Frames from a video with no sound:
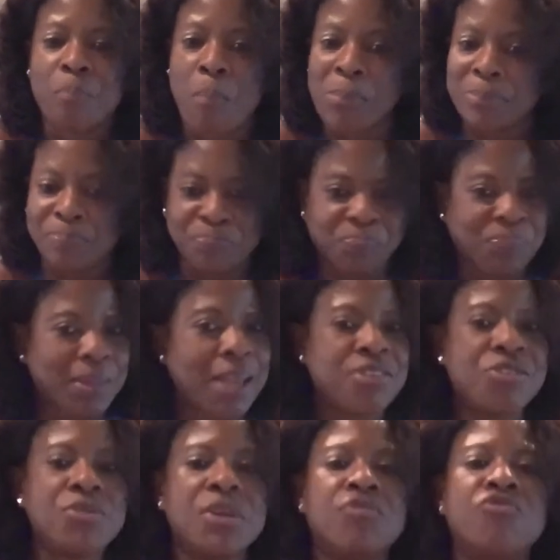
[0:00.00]
Now you can
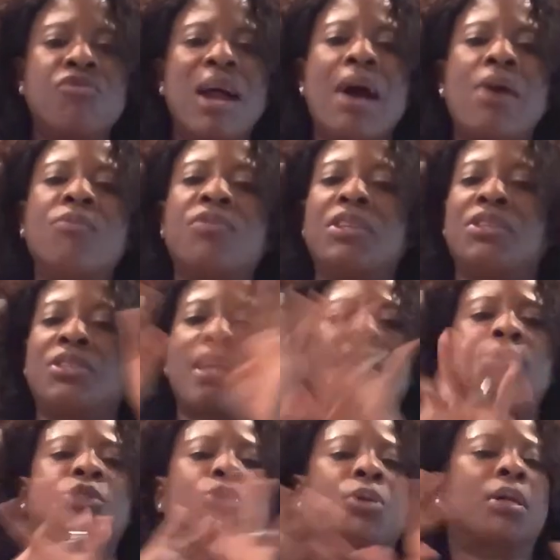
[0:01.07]
round this out to a
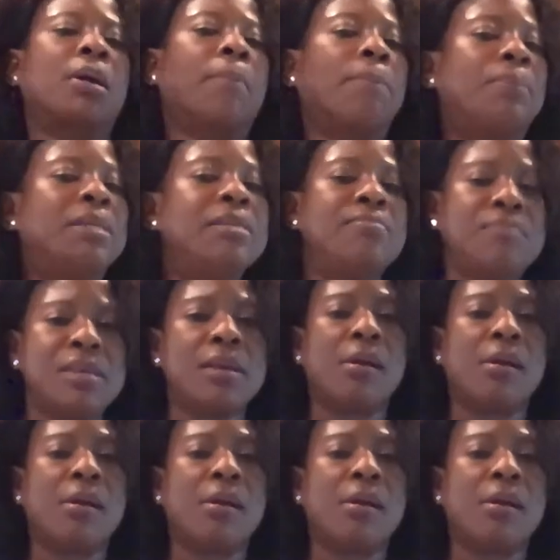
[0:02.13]
complete meal